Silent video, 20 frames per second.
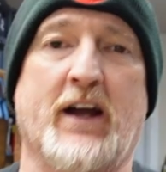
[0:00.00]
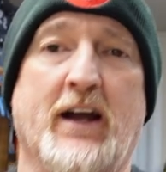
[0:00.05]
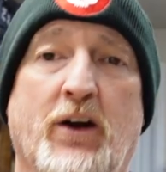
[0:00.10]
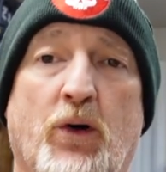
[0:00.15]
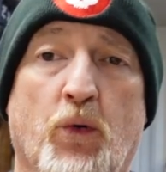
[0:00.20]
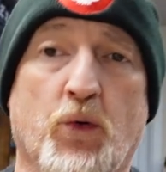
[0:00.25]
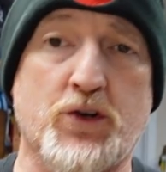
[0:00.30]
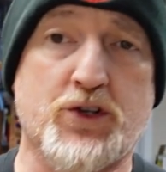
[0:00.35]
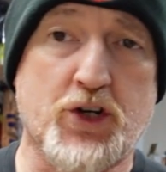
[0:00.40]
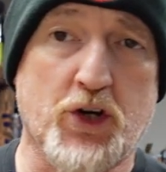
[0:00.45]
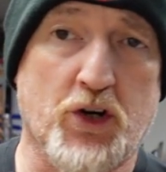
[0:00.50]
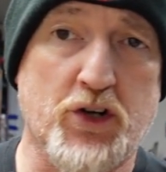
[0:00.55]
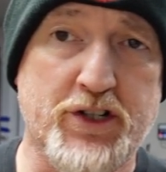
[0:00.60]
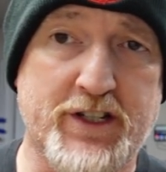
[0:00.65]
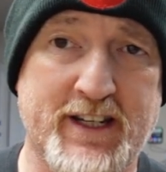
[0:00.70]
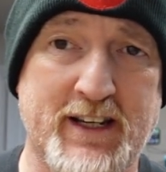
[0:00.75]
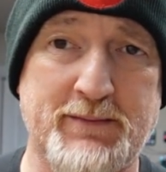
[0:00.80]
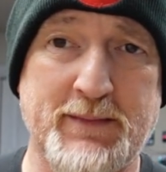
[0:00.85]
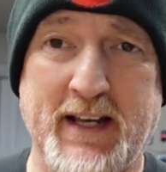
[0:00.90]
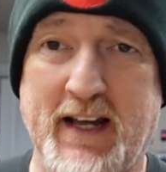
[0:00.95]
right, Ortur
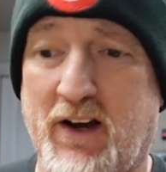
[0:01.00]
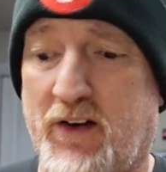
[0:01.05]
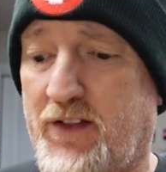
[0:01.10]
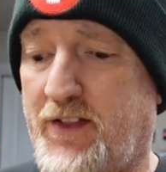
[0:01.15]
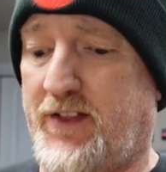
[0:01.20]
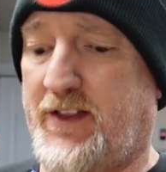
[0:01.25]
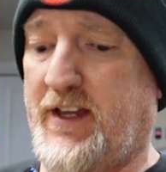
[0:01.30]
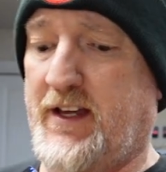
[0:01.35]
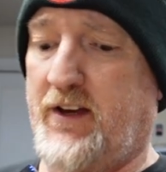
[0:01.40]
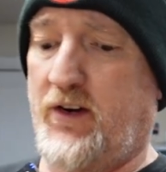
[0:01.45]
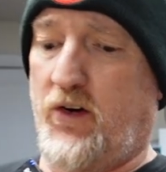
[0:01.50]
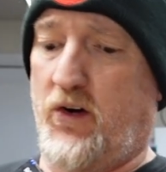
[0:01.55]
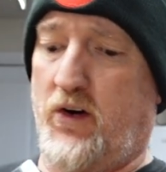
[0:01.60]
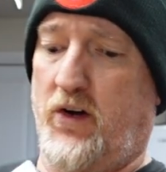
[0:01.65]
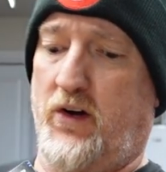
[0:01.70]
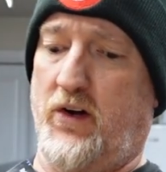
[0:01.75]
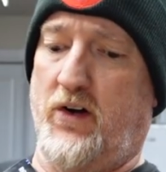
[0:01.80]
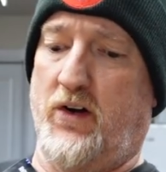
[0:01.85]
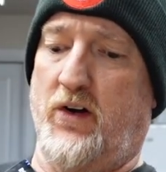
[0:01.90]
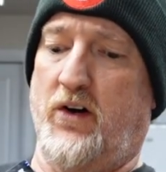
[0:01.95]
sent me out the
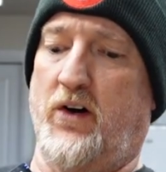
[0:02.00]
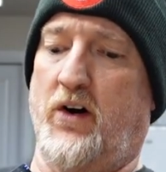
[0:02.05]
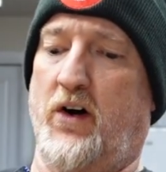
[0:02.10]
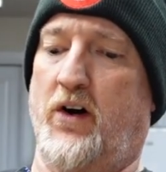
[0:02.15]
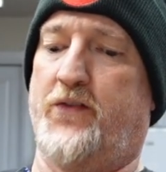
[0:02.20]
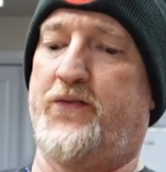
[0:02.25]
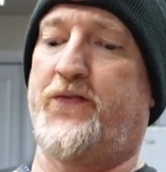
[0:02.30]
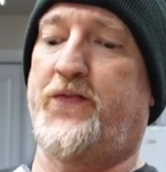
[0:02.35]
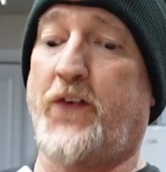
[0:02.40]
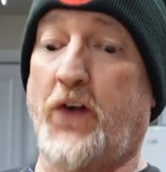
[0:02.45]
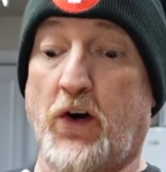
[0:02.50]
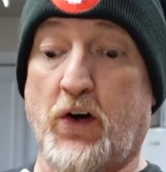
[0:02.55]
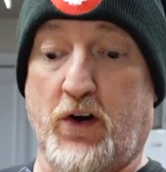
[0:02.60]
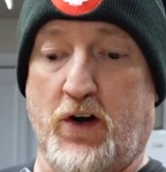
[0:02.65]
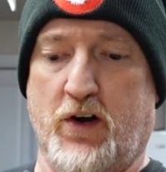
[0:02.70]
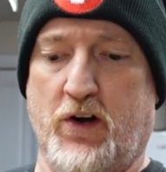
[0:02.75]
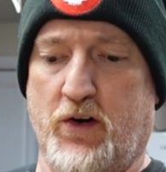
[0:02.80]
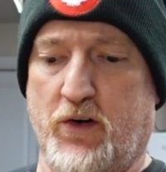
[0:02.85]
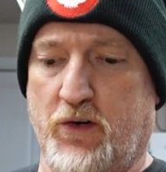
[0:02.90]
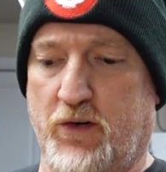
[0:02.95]

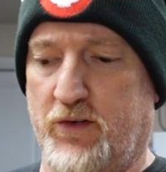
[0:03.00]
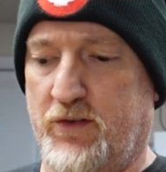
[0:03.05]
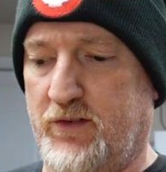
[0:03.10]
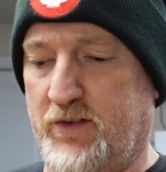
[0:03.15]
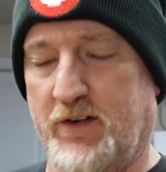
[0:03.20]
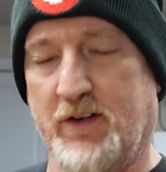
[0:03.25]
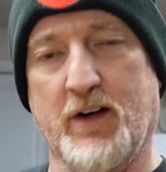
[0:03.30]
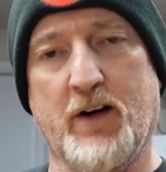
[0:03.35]
Aufero,